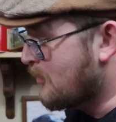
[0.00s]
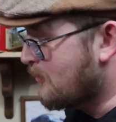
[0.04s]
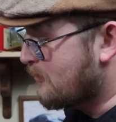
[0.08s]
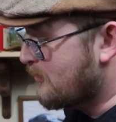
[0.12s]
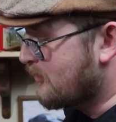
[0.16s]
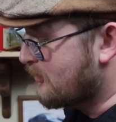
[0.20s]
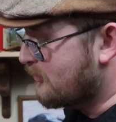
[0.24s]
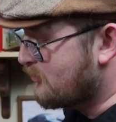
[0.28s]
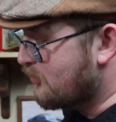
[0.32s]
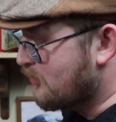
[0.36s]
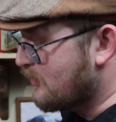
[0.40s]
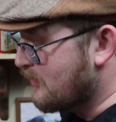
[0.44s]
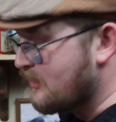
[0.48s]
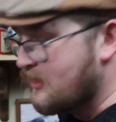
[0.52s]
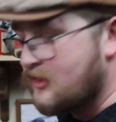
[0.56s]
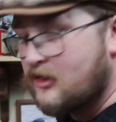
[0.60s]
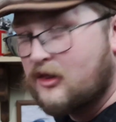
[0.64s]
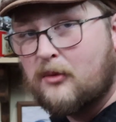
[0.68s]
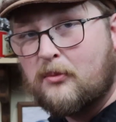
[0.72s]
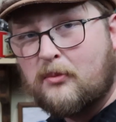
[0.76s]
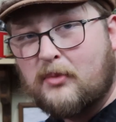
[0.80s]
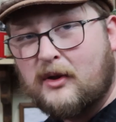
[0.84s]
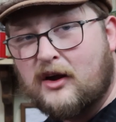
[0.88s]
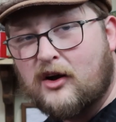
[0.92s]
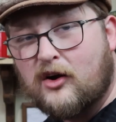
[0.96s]
between
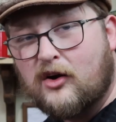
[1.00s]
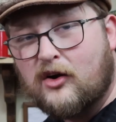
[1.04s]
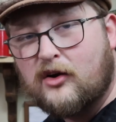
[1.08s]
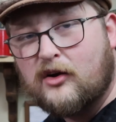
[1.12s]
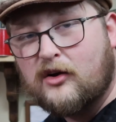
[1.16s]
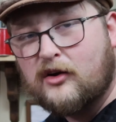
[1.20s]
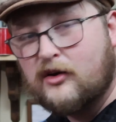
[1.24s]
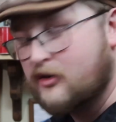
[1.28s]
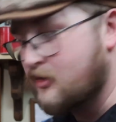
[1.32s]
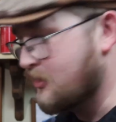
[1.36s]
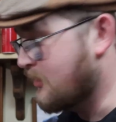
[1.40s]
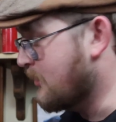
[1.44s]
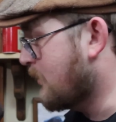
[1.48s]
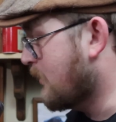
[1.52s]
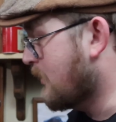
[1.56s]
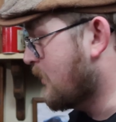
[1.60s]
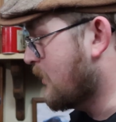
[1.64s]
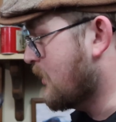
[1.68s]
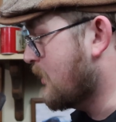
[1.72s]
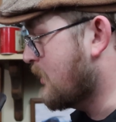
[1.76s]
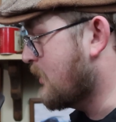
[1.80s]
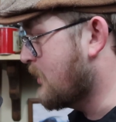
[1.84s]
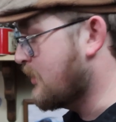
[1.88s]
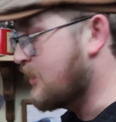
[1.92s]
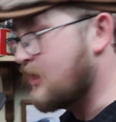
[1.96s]
the beard
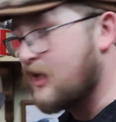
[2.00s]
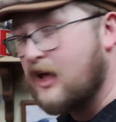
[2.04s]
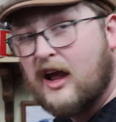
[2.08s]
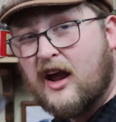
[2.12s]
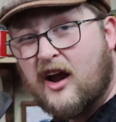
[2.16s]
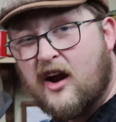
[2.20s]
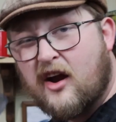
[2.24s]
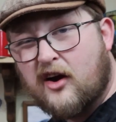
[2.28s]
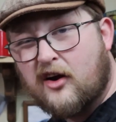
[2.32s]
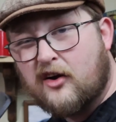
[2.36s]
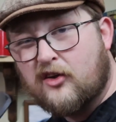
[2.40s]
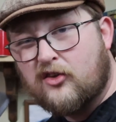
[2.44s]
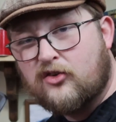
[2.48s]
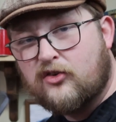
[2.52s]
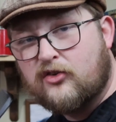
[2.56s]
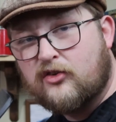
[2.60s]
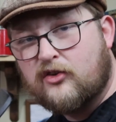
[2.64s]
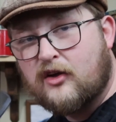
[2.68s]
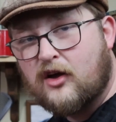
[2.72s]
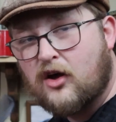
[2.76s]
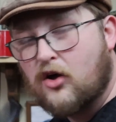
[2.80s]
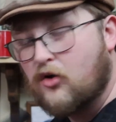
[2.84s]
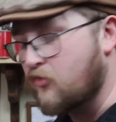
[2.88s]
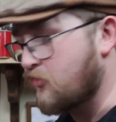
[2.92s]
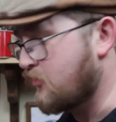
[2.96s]
and the hair
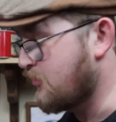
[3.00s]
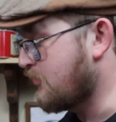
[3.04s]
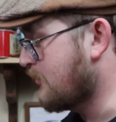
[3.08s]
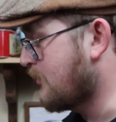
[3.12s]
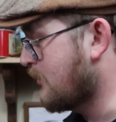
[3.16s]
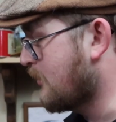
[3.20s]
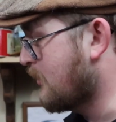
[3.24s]
itself.